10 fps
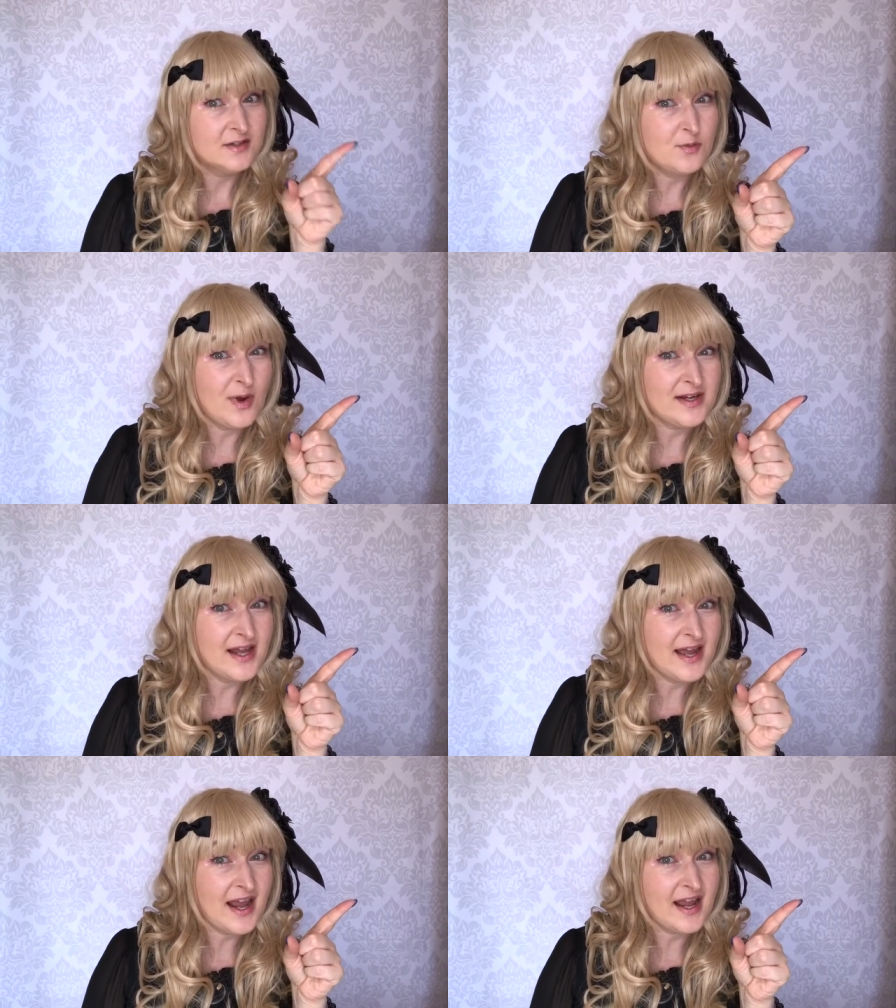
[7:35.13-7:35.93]
one
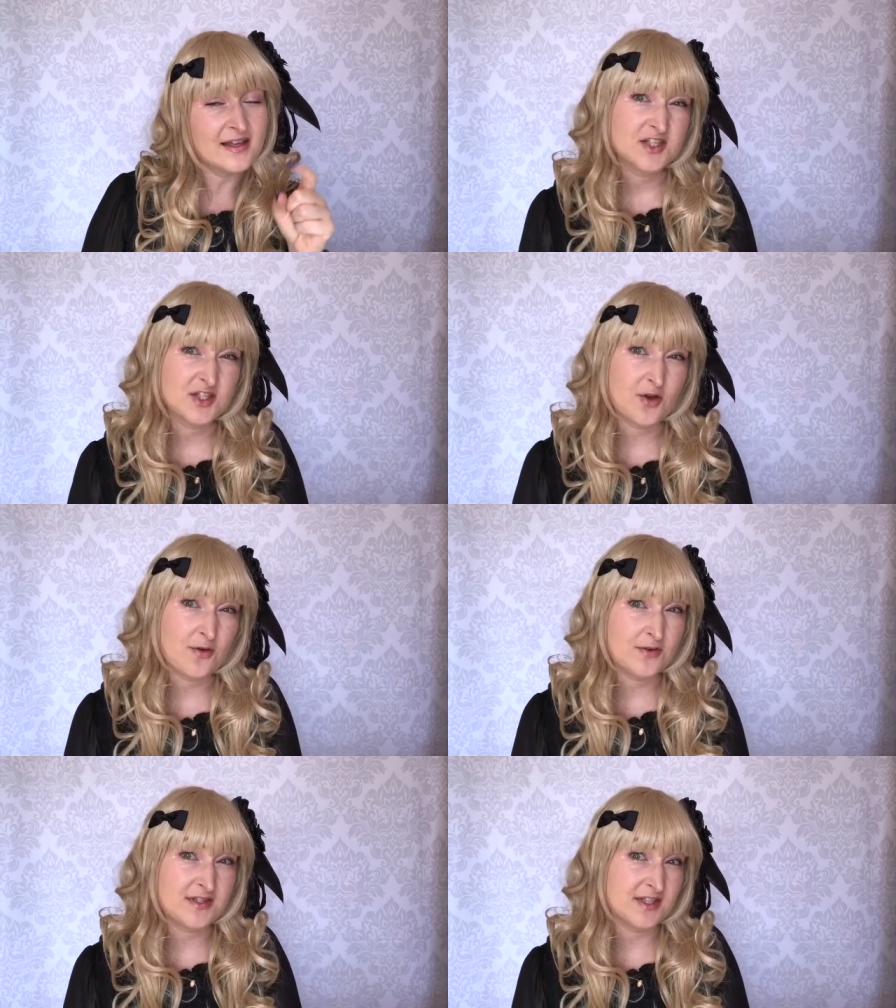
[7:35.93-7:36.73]
day.
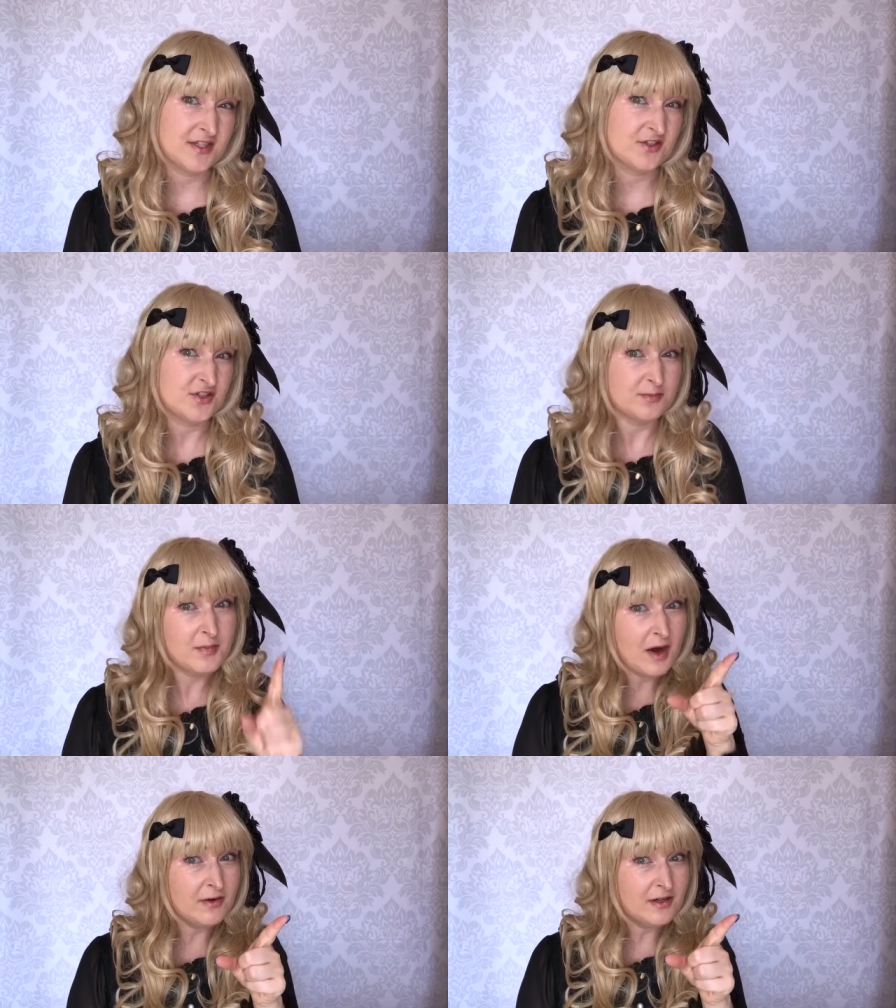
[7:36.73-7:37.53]
So see you
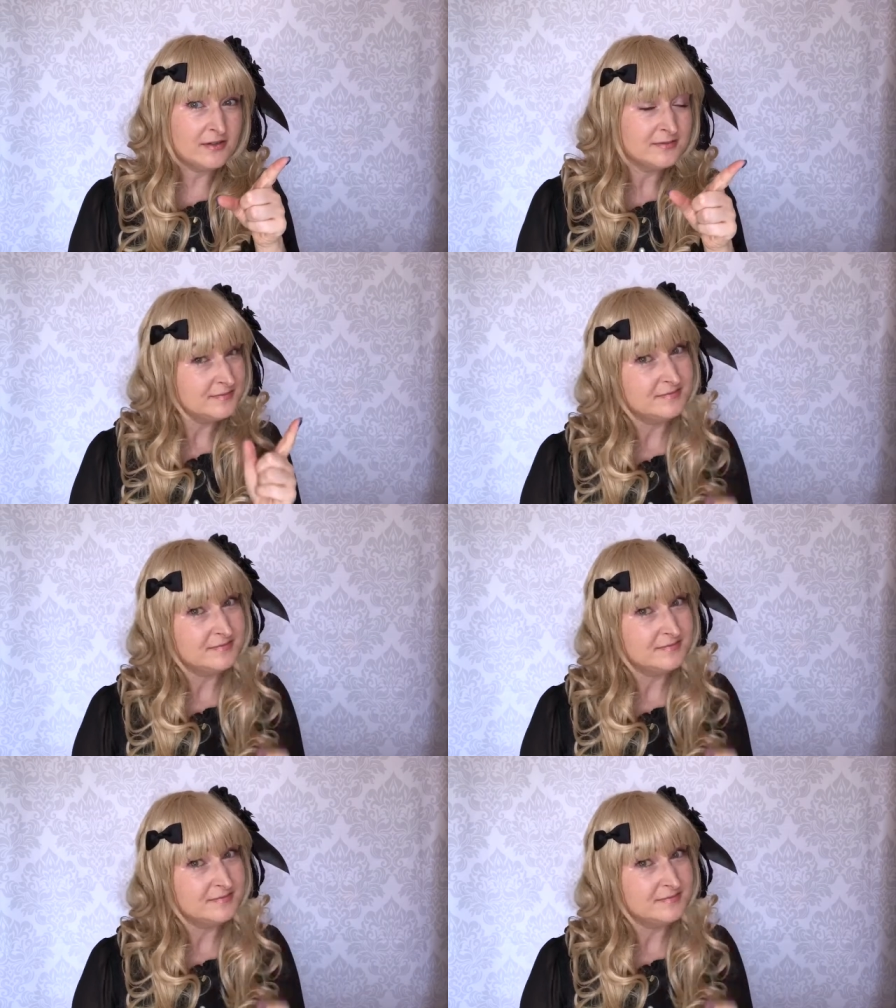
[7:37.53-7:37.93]
tomorrow.